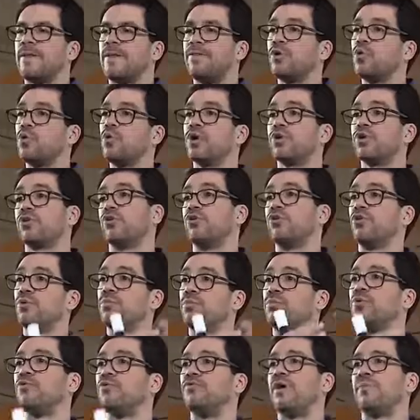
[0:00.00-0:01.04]
the quicker
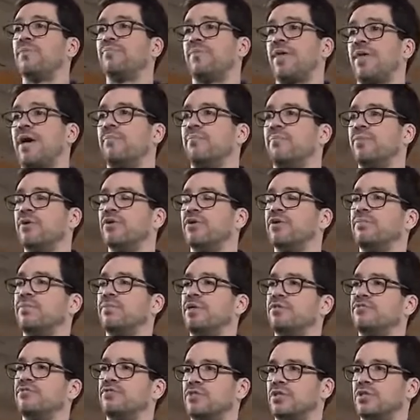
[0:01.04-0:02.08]
you'll move up that
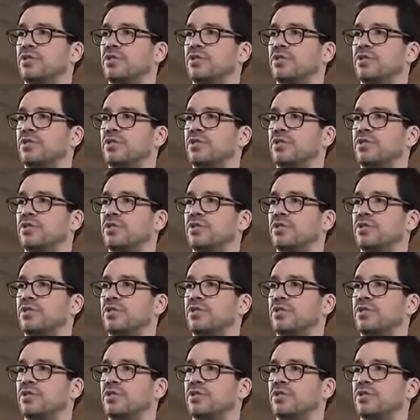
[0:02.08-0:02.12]
pyramid of